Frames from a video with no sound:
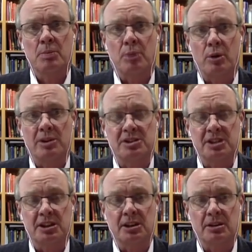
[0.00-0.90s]

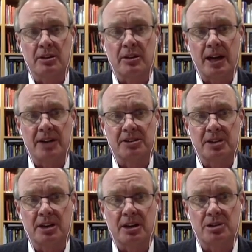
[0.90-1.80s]
pointing that
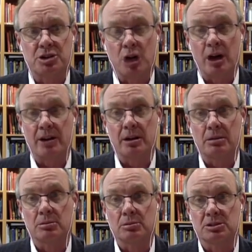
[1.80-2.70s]
China
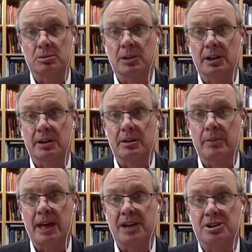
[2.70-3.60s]
was really the
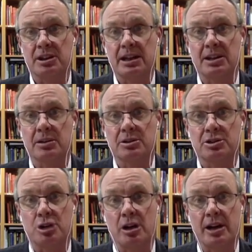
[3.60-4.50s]
major lender and
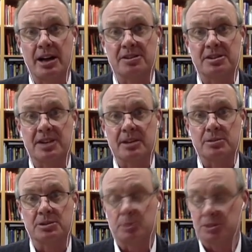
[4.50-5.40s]
China had to take
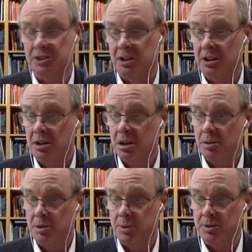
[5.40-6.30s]

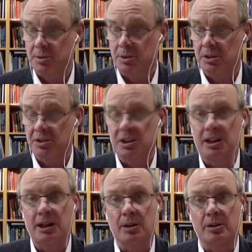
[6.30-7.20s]
responsibility
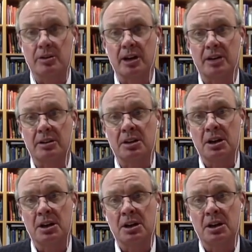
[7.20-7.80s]
here, and that